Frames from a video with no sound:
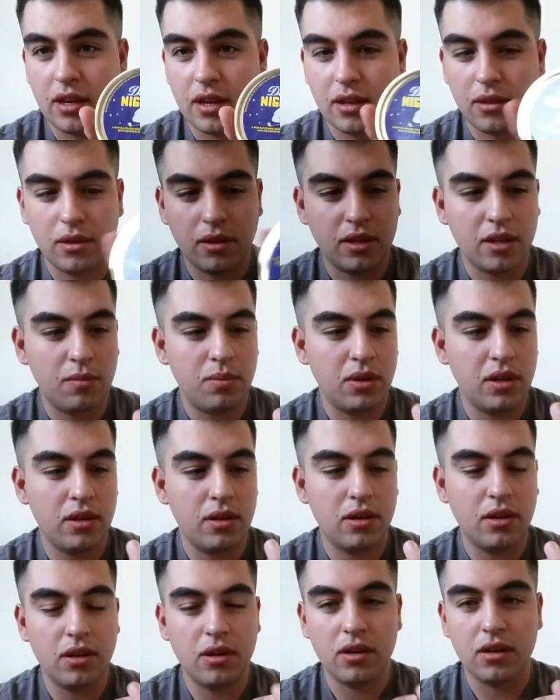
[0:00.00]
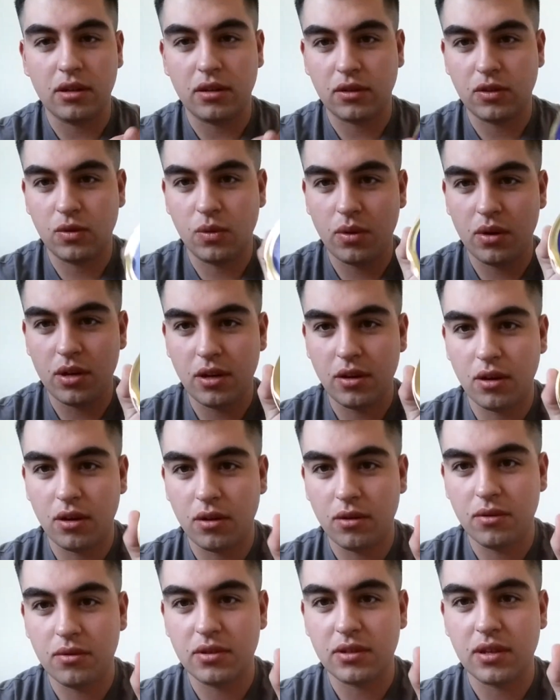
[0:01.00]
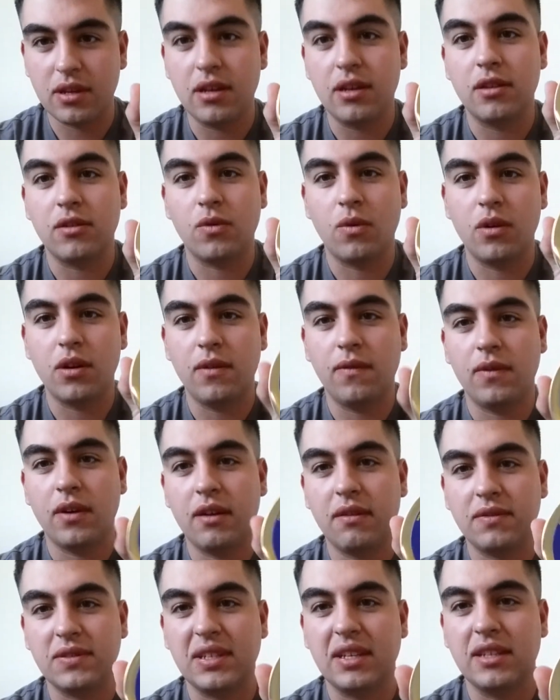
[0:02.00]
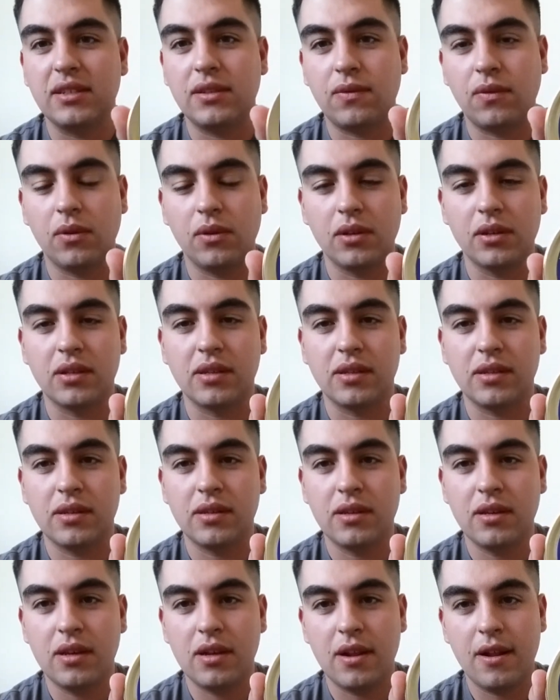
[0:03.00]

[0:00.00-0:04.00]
I think I paid $20.25 for this.